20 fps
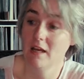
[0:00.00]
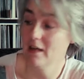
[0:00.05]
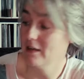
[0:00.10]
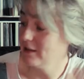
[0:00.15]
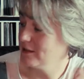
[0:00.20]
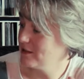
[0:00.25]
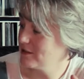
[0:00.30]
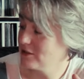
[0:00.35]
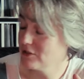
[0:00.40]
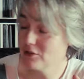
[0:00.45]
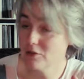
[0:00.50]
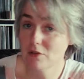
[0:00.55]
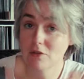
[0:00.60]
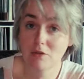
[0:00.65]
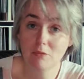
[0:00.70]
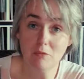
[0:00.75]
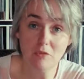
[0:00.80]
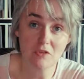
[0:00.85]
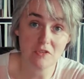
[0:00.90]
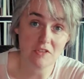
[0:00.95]
Listen to
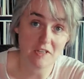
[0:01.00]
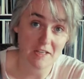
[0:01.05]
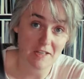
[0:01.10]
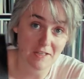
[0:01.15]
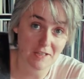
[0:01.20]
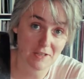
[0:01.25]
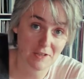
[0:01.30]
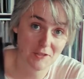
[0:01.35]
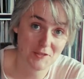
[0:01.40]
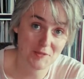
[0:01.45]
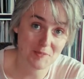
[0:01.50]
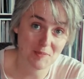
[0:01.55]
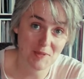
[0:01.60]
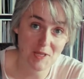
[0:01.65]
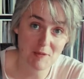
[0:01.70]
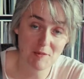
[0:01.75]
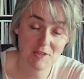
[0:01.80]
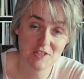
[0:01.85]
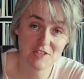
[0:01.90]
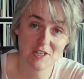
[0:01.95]
good music,
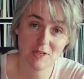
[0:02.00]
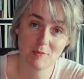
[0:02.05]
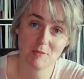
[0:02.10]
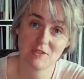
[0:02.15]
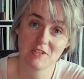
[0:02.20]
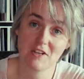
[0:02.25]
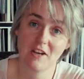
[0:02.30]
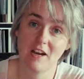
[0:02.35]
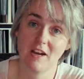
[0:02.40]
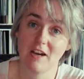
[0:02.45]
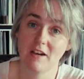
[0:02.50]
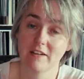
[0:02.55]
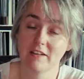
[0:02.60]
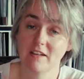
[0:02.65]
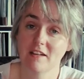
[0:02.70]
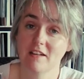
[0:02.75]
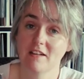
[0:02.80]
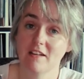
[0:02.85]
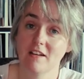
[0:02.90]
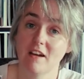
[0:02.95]
maybe James
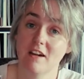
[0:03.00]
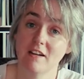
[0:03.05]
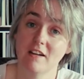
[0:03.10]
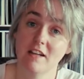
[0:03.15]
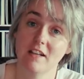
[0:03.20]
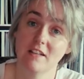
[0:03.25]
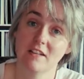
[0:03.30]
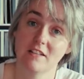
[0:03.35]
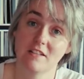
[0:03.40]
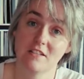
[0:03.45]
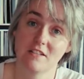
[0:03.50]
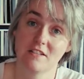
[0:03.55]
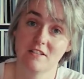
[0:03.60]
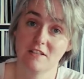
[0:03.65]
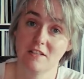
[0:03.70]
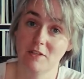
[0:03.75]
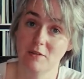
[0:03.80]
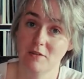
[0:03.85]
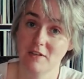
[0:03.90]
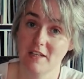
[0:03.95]
Carr, and I'll
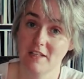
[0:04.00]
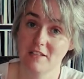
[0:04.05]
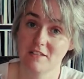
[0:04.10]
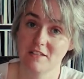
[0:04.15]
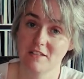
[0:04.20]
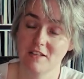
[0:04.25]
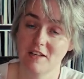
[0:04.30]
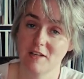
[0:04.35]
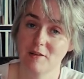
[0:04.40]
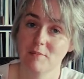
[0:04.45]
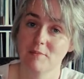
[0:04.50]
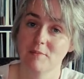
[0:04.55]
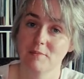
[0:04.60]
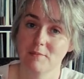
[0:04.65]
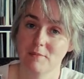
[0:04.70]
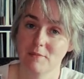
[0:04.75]
see you next time.